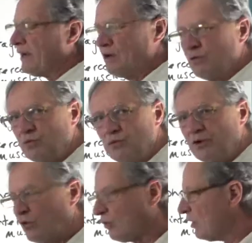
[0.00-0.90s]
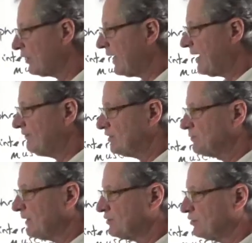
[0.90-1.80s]
you no longer have
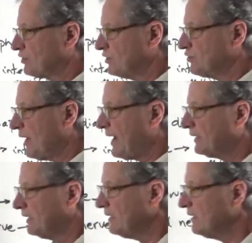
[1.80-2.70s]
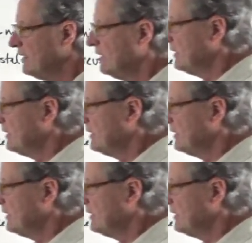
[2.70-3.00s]
these muscles contracting,